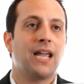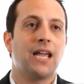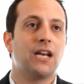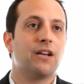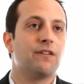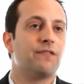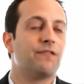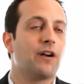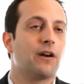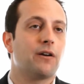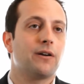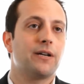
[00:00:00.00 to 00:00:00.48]

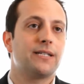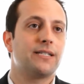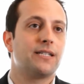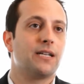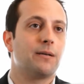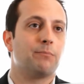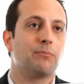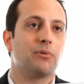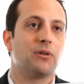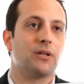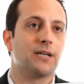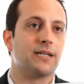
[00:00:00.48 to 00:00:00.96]
In a very
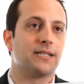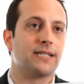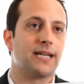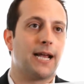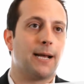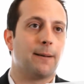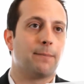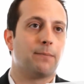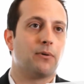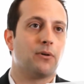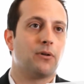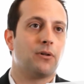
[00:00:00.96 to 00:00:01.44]
simple
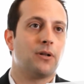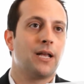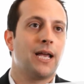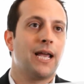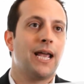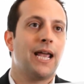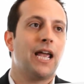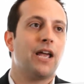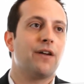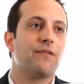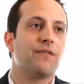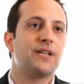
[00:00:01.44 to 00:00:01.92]
example,
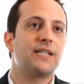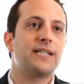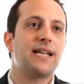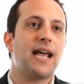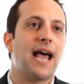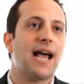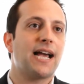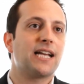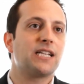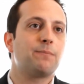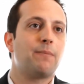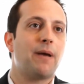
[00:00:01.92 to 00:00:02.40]
if a
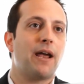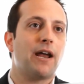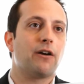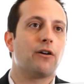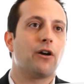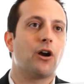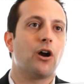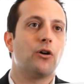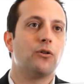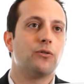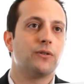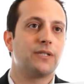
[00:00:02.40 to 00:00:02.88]

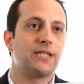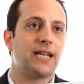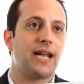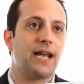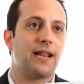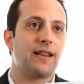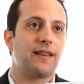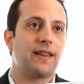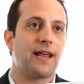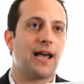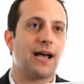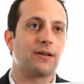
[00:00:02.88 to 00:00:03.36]
taxpayer owes
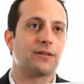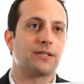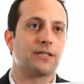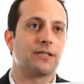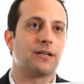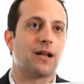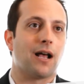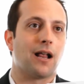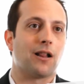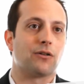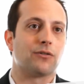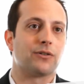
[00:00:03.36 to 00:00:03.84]

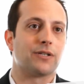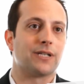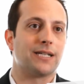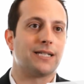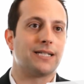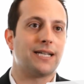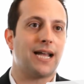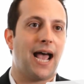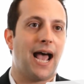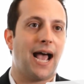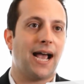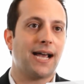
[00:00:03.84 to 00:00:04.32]
$10,000
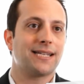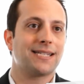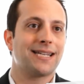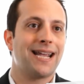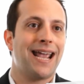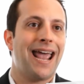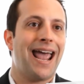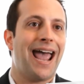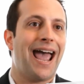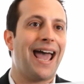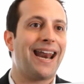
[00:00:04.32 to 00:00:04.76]
in tax